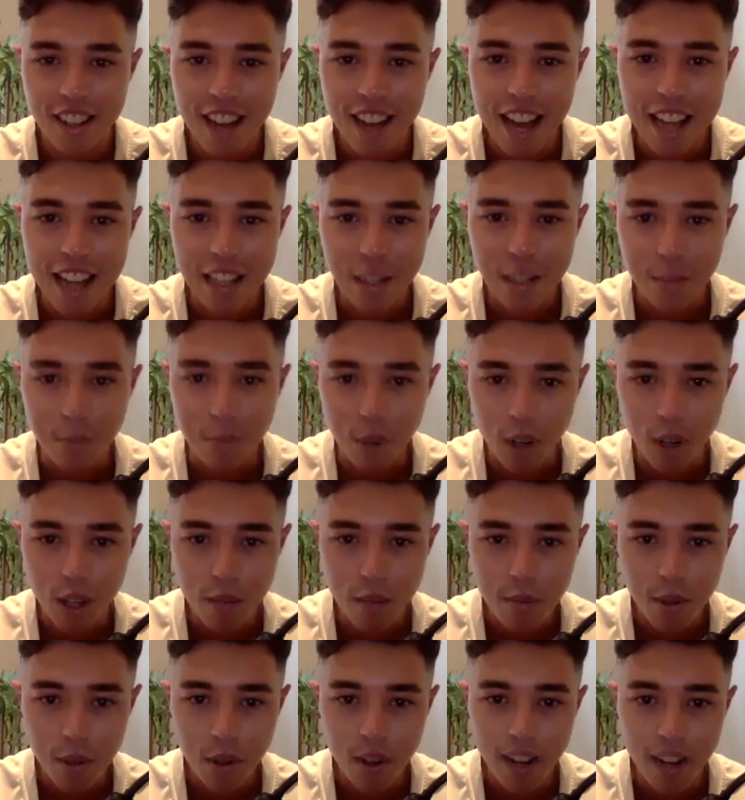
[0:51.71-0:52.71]
as a
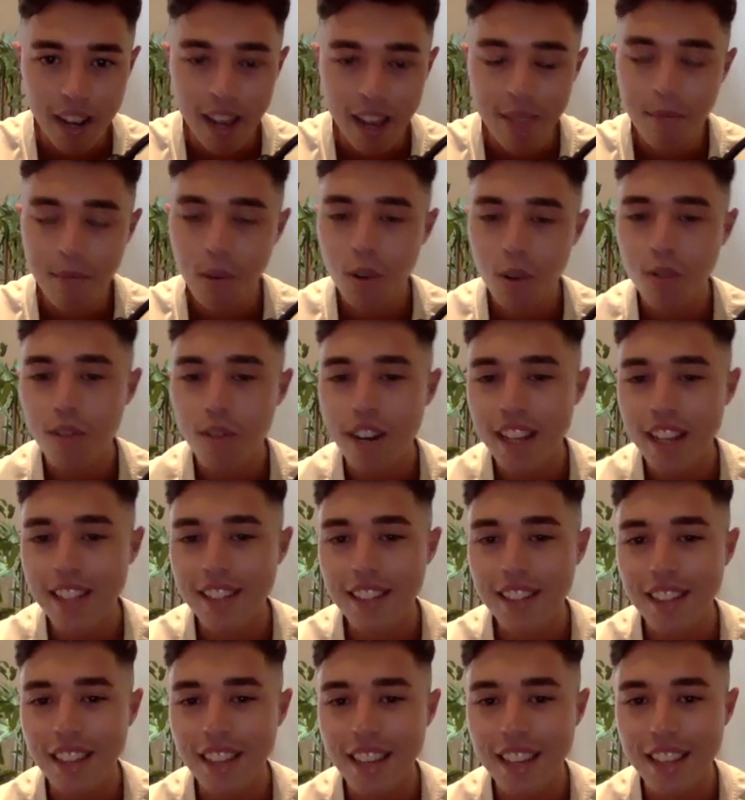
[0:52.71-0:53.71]
bodybuilder, and more
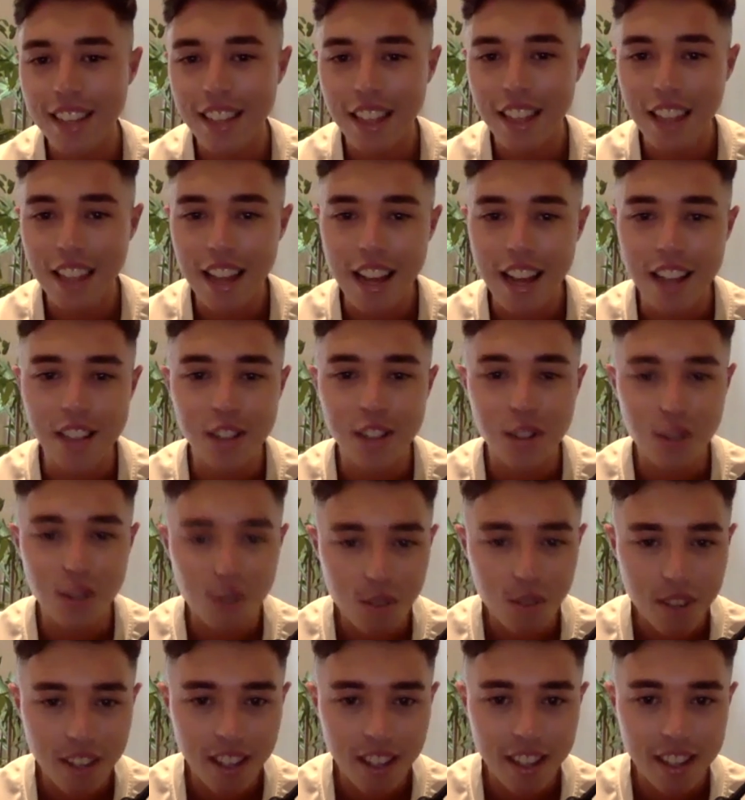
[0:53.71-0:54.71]
recently in the last 2
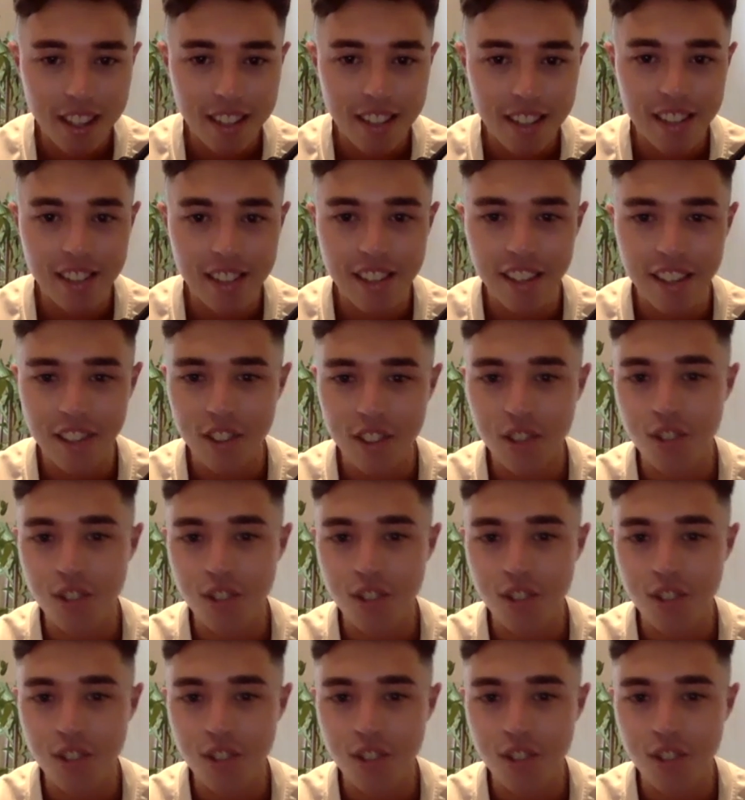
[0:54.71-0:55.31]
years has